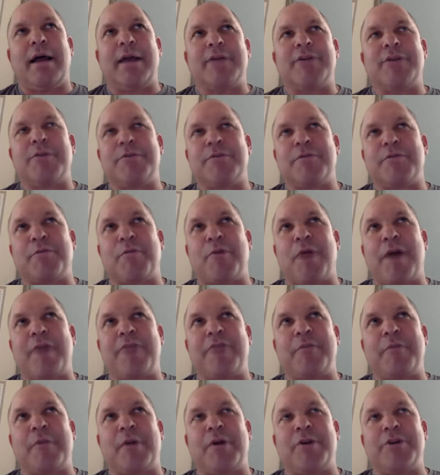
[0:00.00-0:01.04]
In terms of
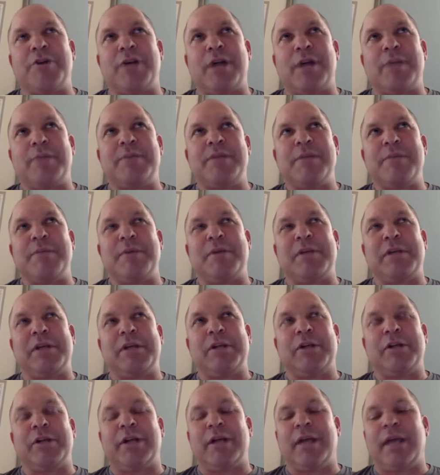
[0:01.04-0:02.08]
profit margin, I'm typically
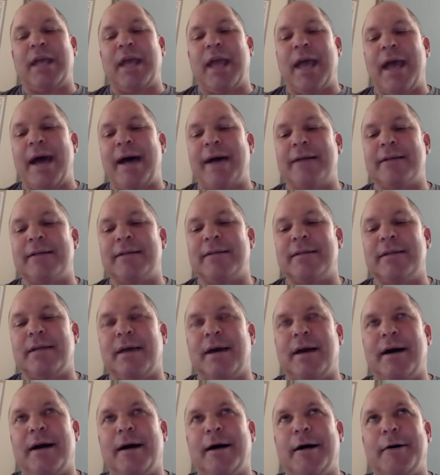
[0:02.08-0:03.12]
looking at
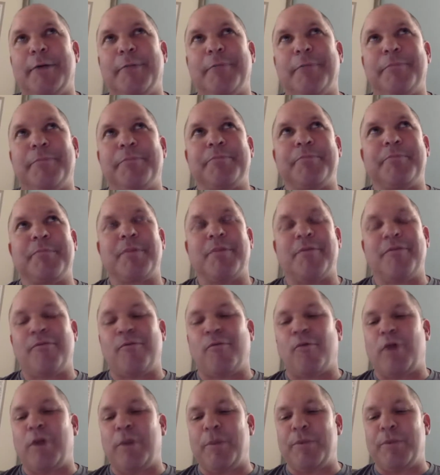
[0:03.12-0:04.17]

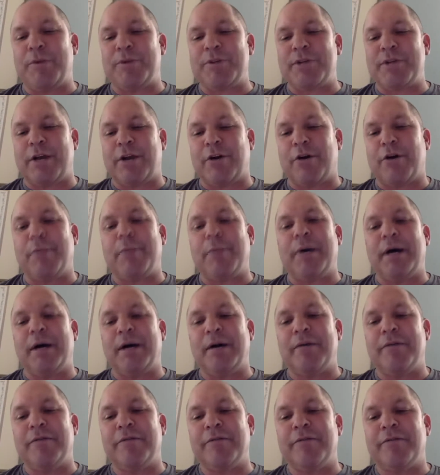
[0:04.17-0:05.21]
40% or
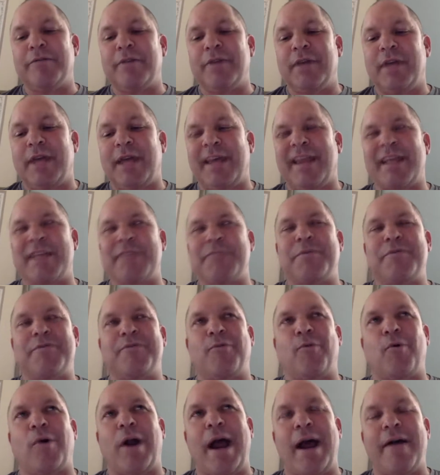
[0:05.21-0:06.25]
above, and that's
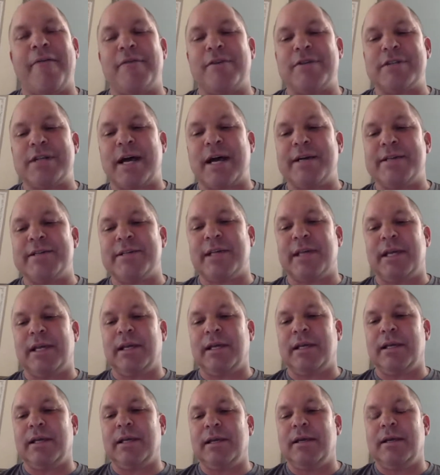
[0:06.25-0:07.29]
before
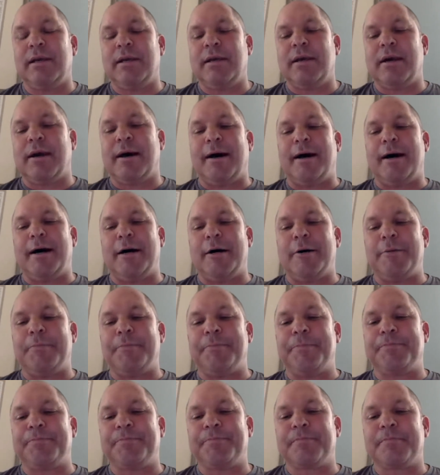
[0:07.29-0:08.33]
advertising.
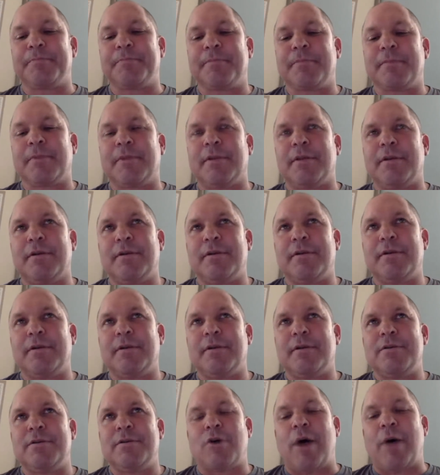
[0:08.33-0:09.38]

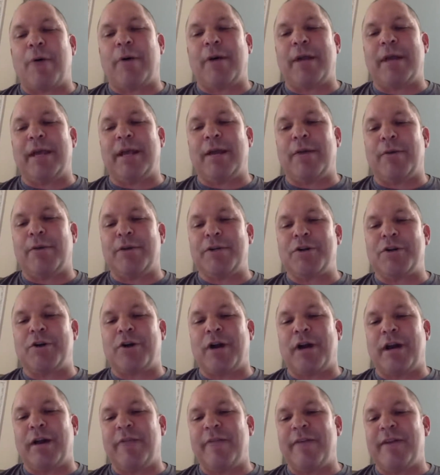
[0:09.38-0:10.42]
So I want to get a
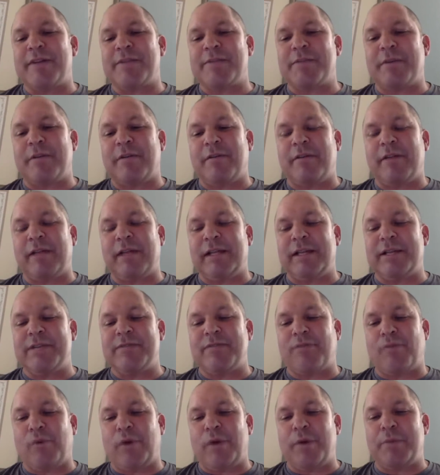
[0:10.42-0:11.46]
return on investment of at
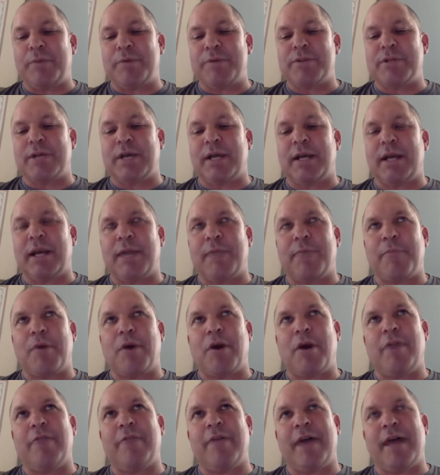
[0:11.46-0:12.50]
least 40%. And
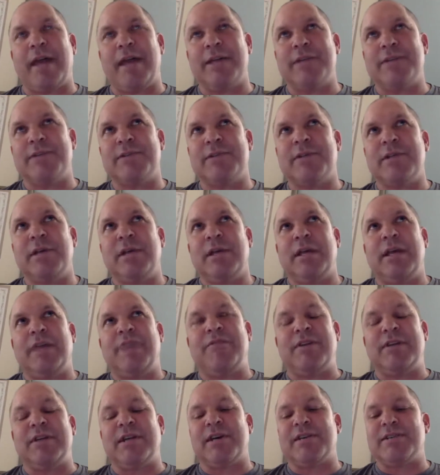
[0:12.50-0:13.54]
part of that is, if
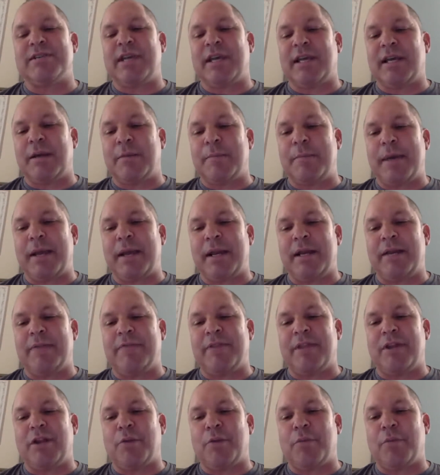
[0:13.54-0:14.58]
it does get competitive,
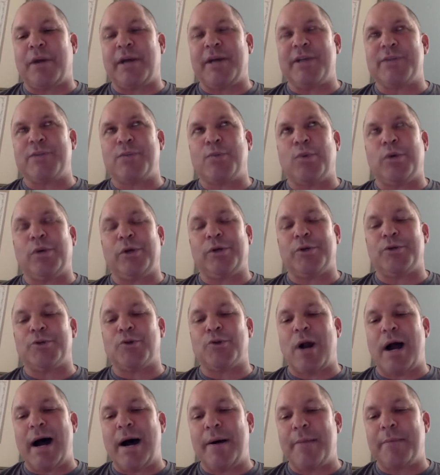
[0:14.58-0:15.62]
then your price will
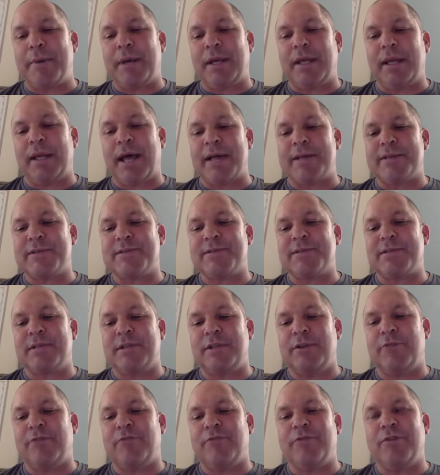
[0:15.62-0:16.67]
drop. And that's,
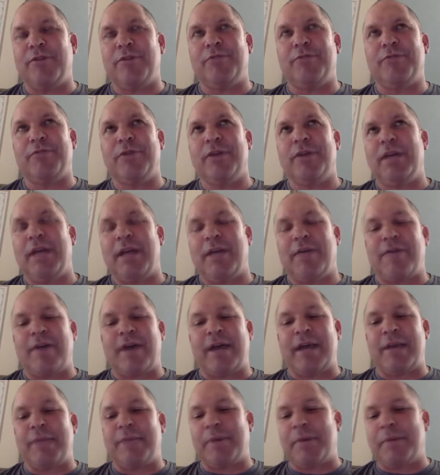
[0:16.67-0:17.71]
if
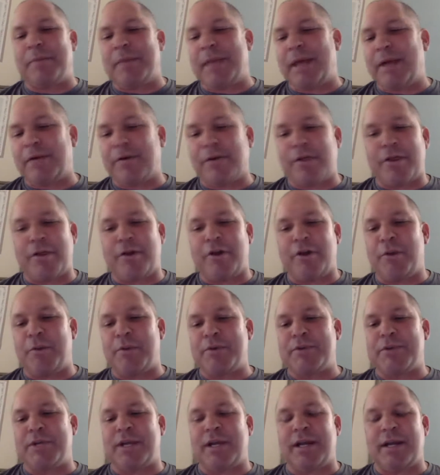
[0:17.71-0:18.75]
I get bumped down to
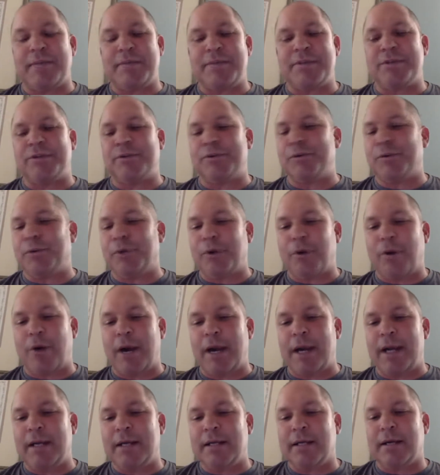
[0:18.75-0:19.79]
30%, I'm still doing
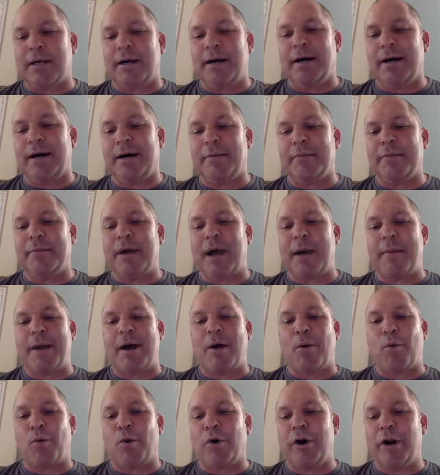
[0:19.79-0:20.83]
great. I'm
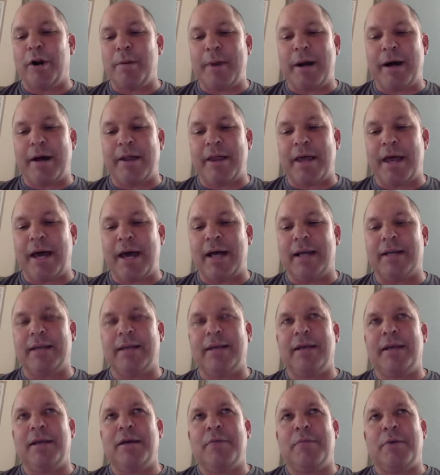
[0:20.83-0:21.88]
not worried about
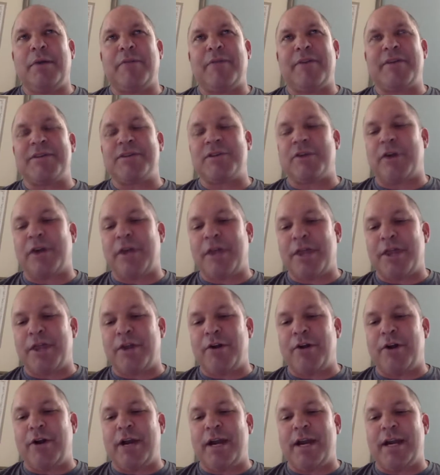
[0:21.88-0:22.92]
that. But if I start
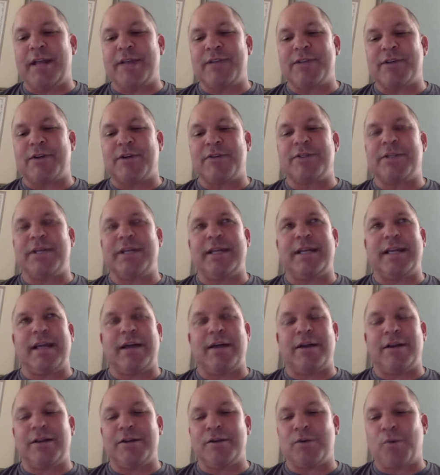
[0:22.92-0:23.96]
at 30 and it starts to
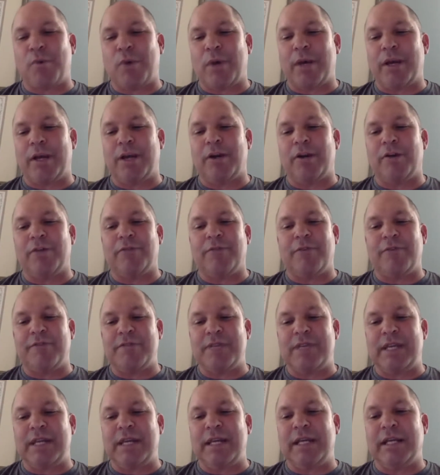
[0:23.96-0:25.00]
get down to 20 or
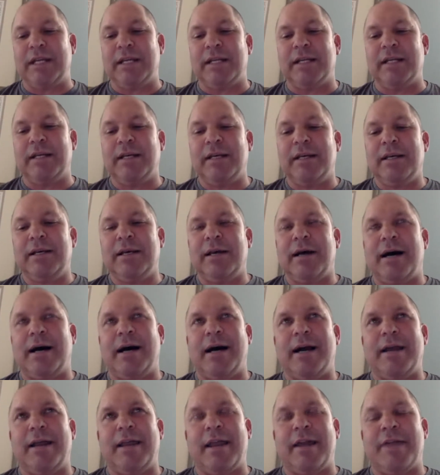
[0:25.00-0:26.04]
15,
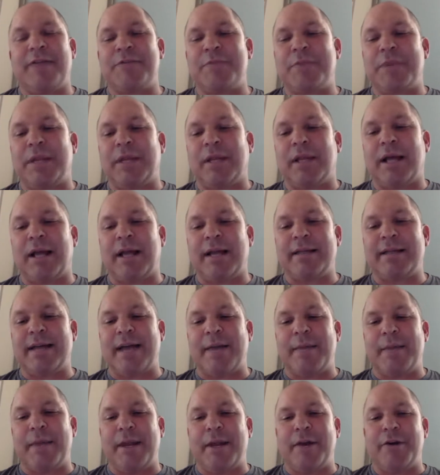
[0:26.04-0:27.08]
then I've spent a lot
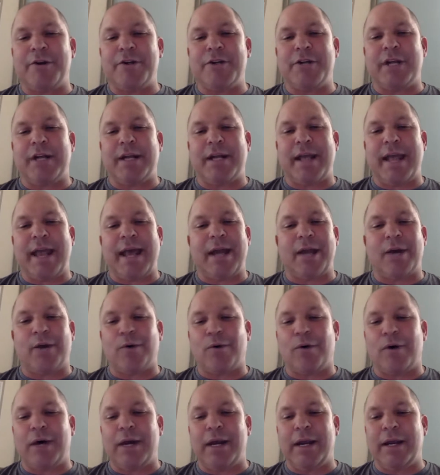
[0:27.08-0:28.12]
of time and energy in a
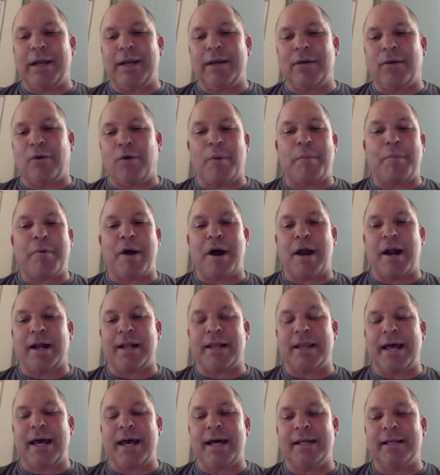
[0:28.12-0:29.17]
category or a
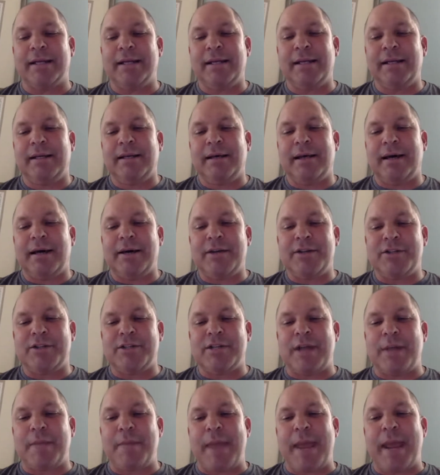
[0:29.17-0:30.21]
product that
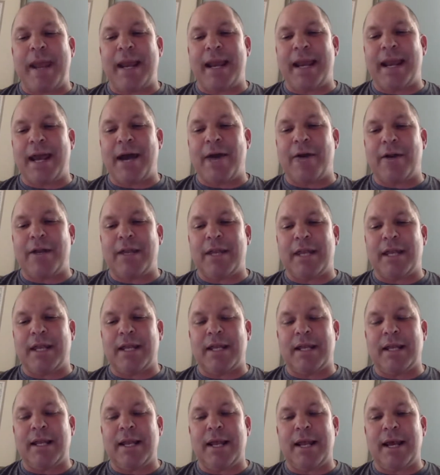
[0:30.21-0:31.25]
is just not panning out at
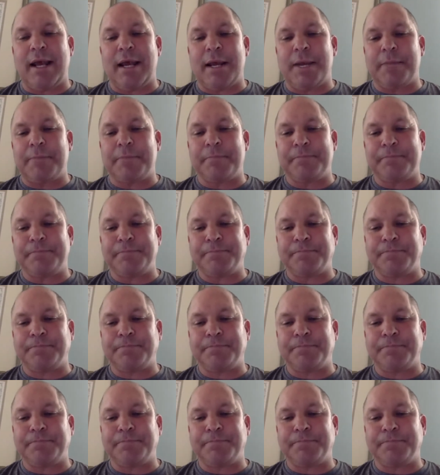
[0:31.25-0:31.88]
the end of the day.